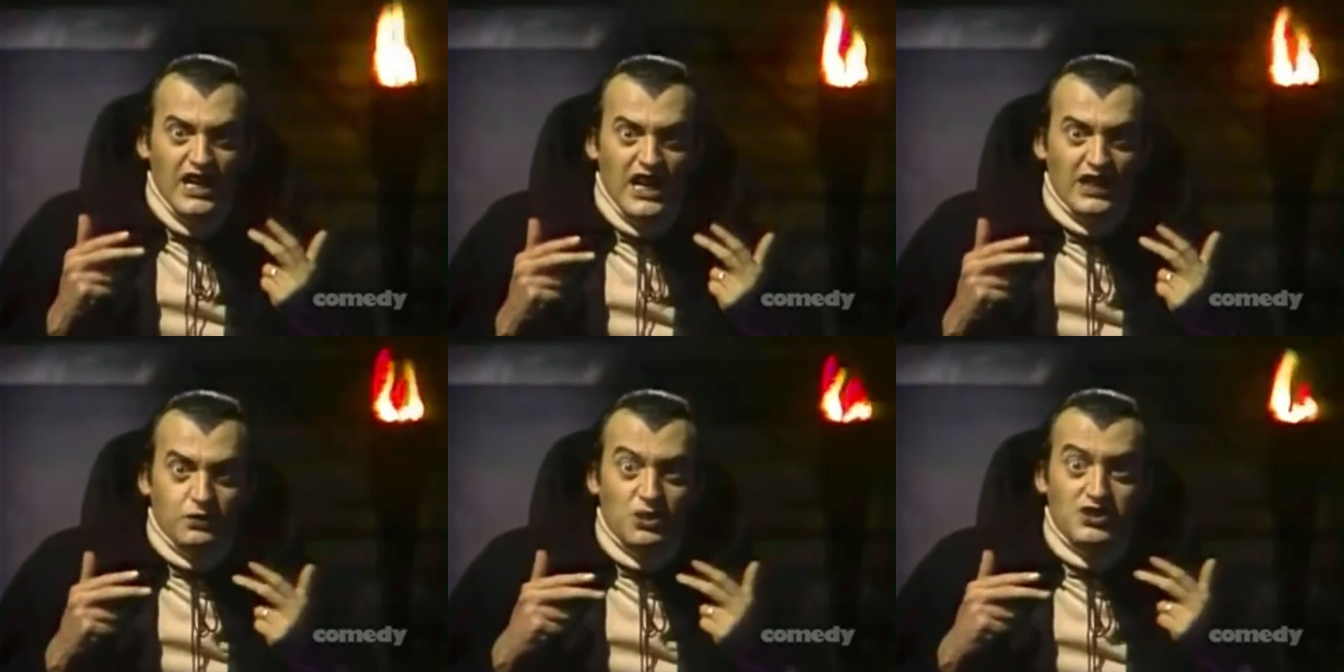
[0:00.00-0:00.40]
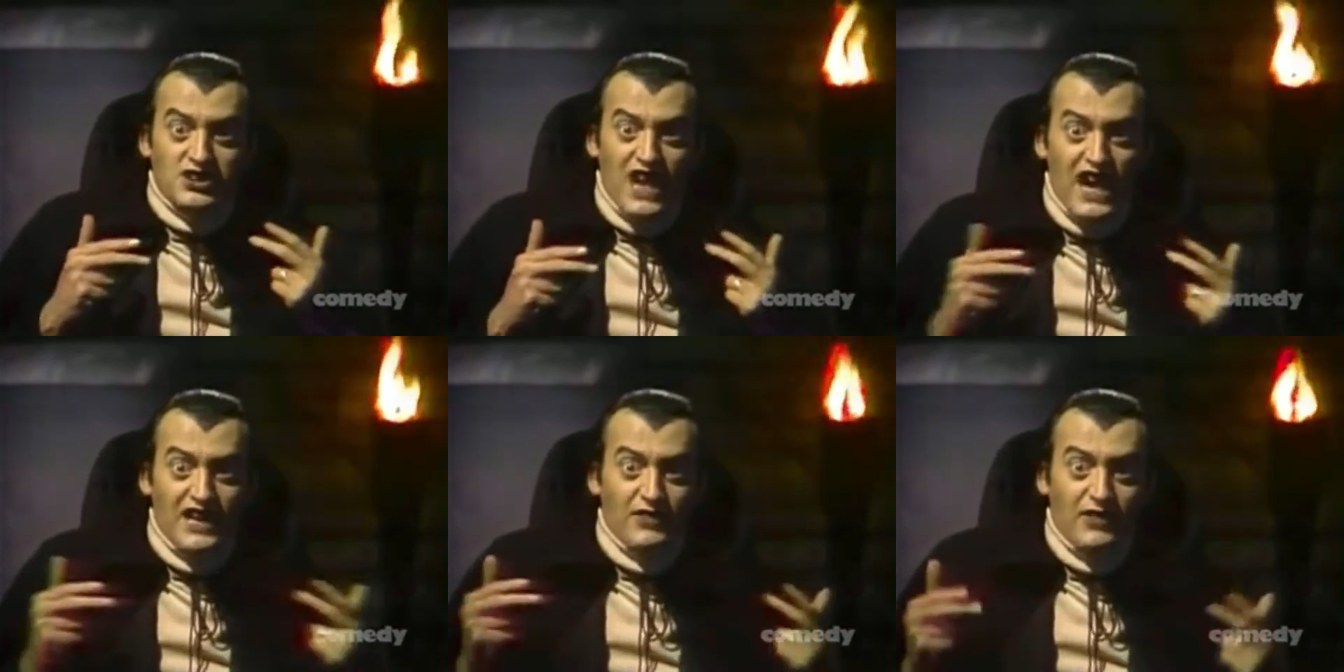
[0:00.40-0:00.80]
It was
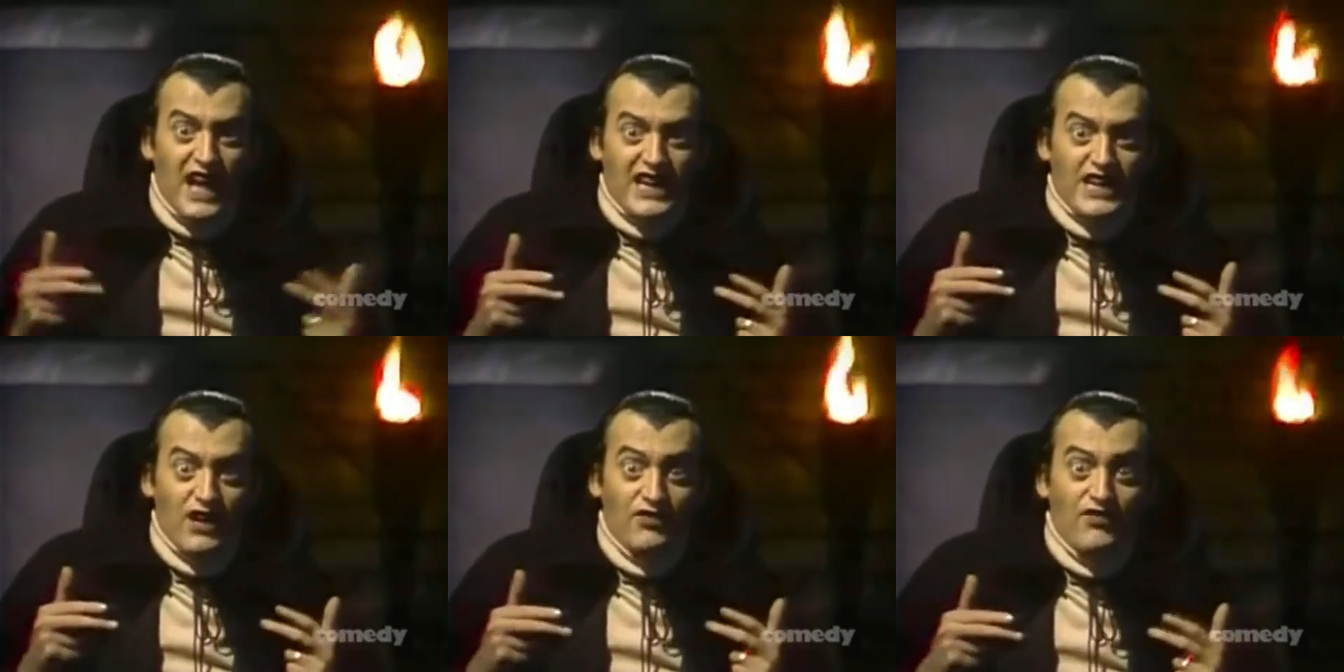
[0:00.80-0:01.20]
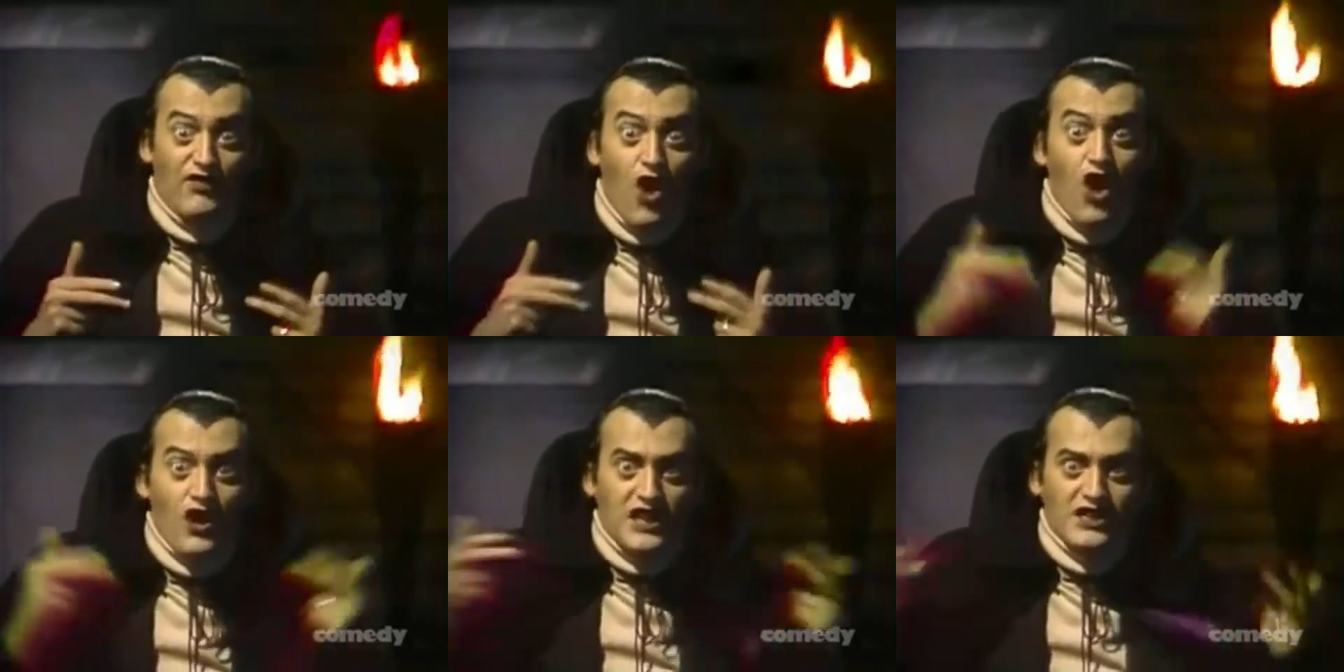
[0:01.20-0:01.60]
kind of like a
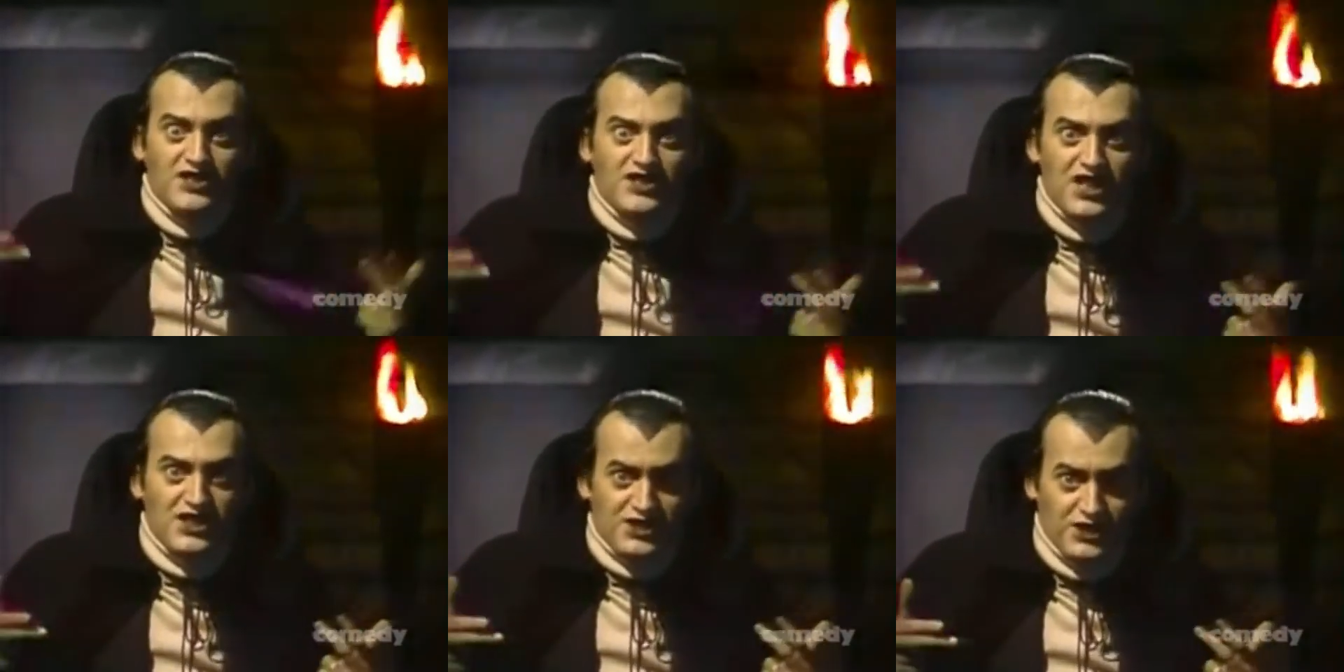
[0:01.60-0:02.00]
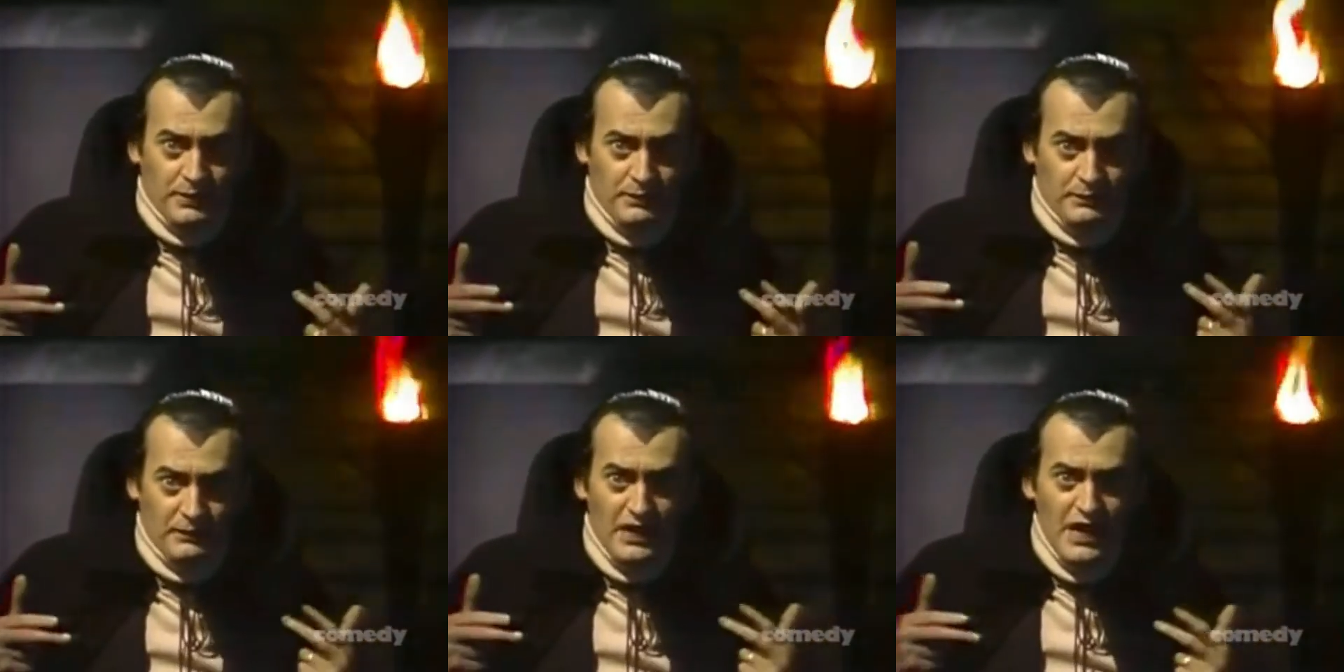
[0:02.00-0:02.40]
warning
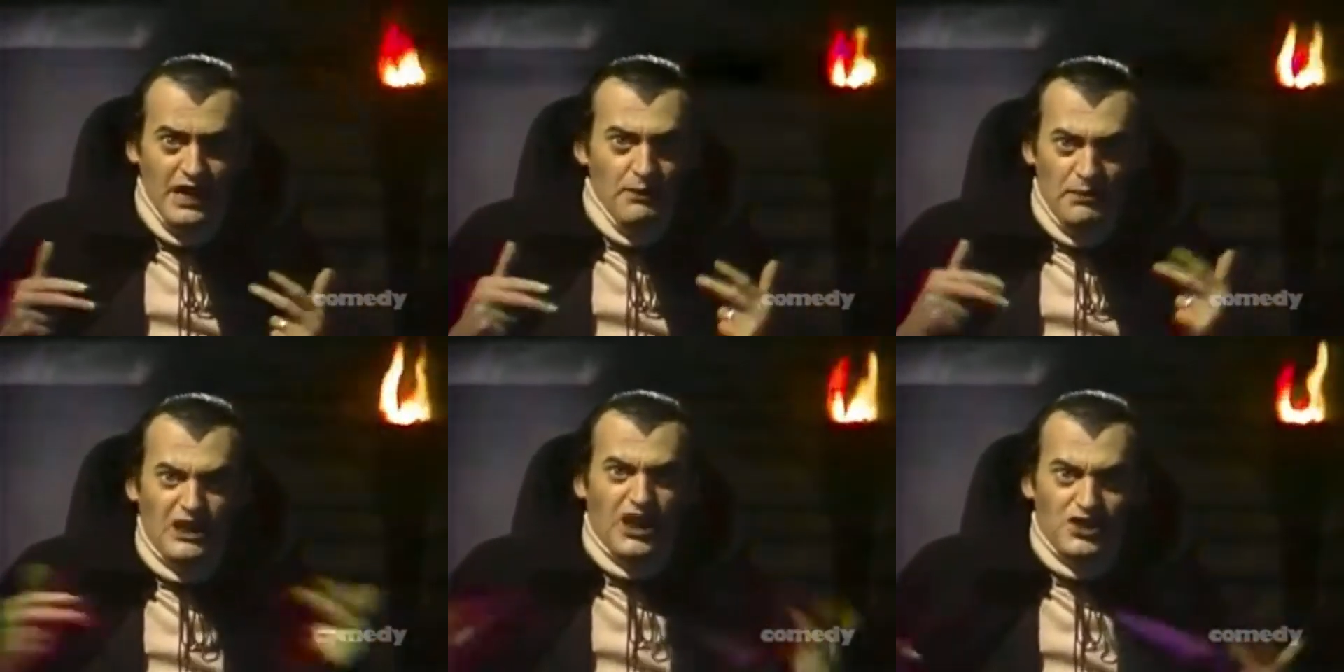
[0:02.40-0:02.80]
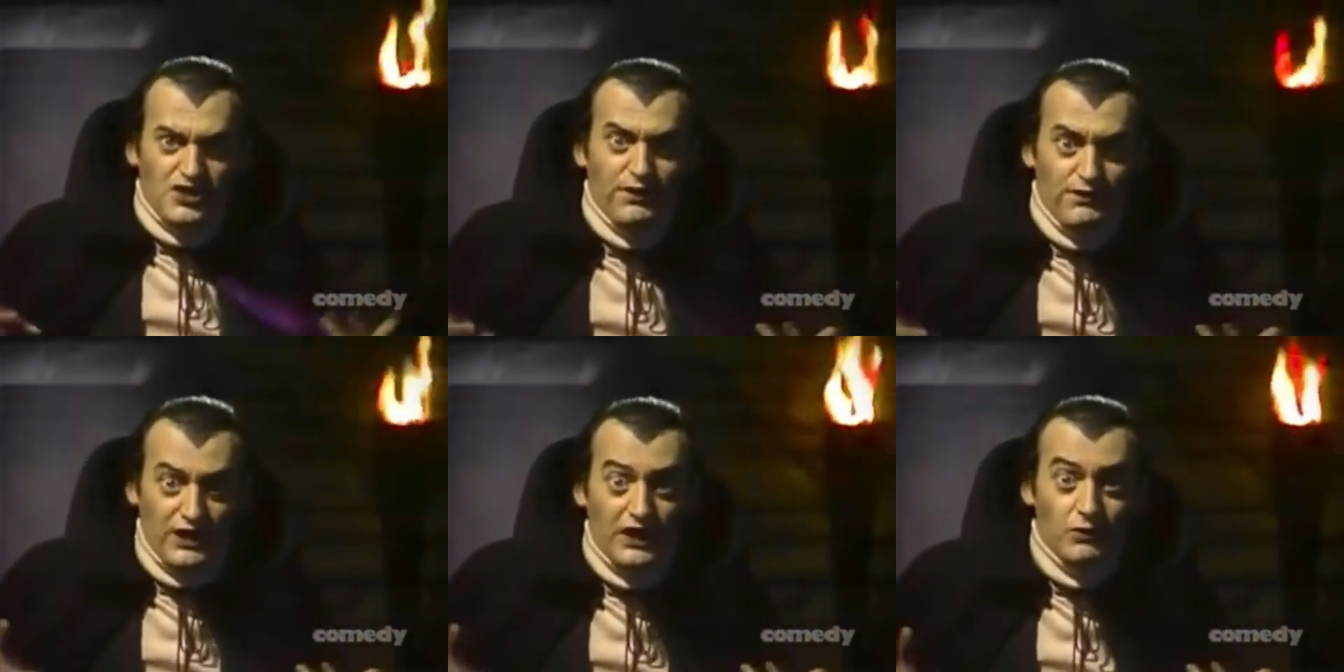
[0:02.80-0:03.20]
system because
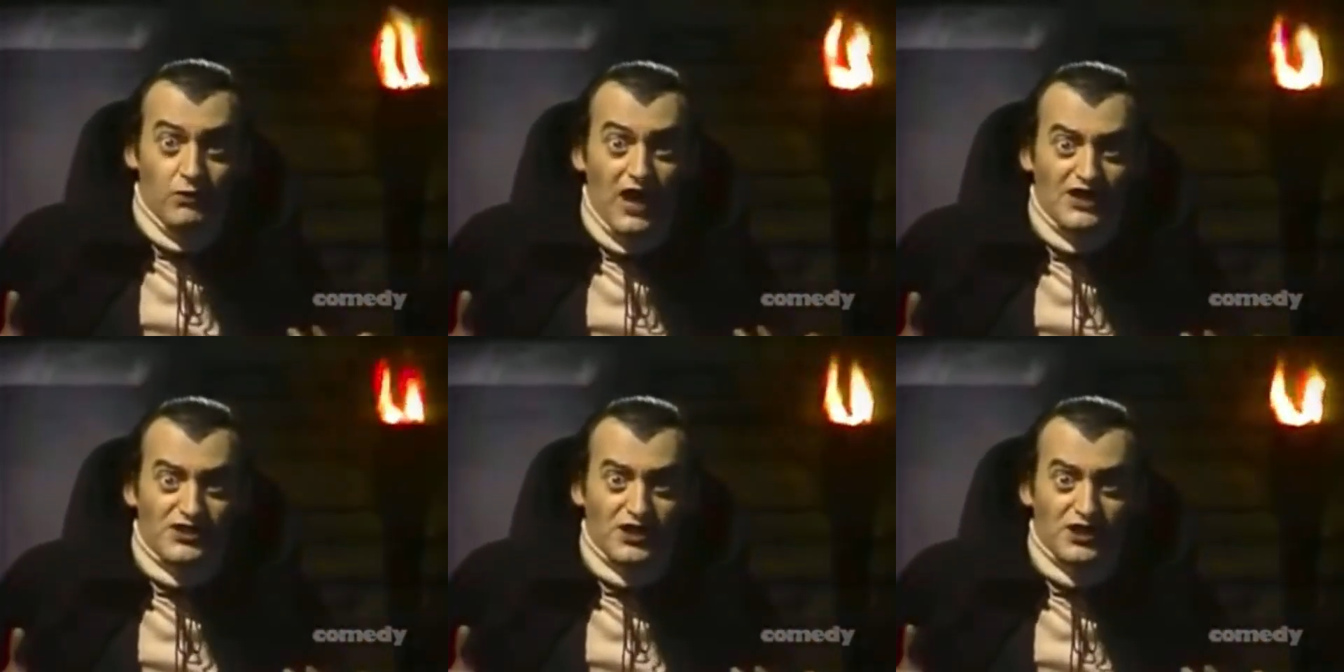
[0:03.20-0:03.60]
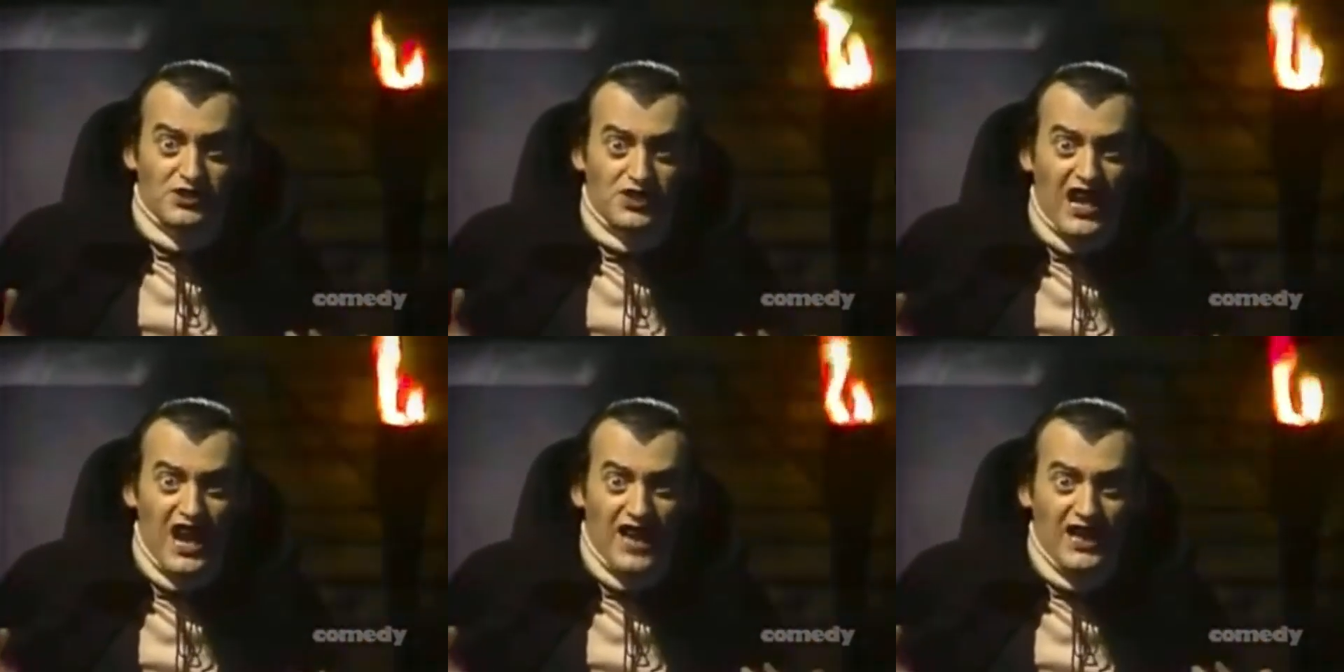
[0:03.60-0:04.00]
the film was so
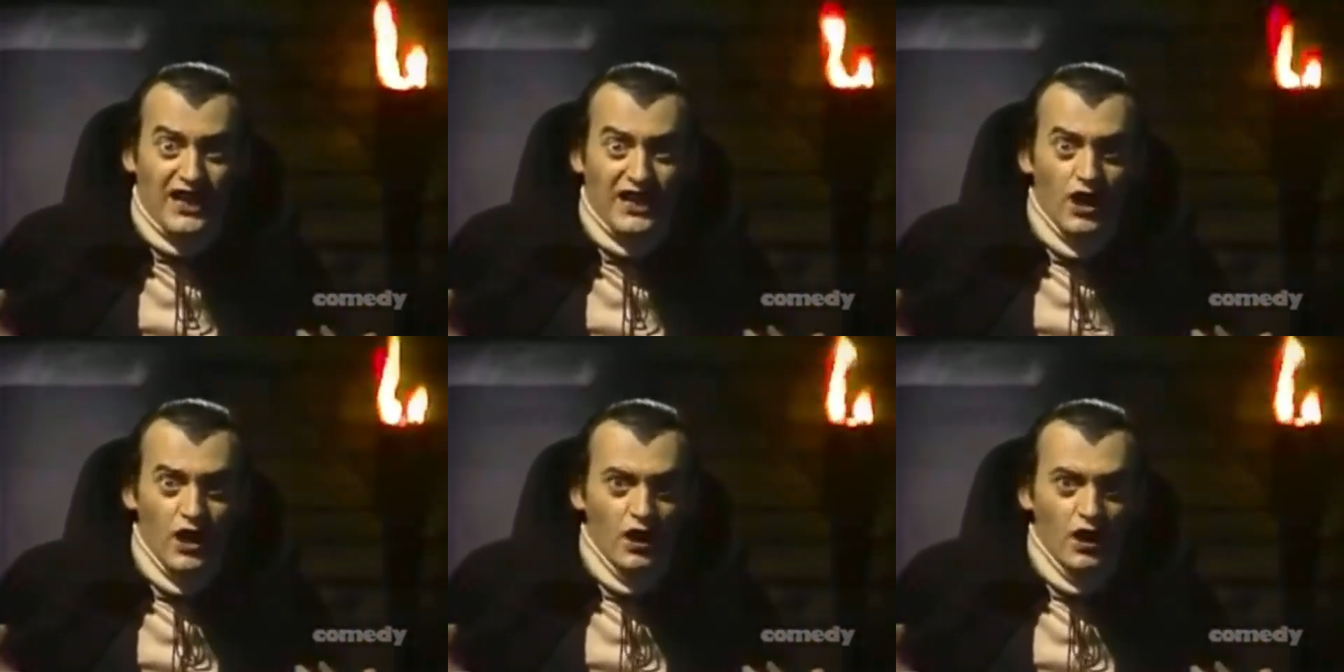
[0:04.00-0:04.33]
scary.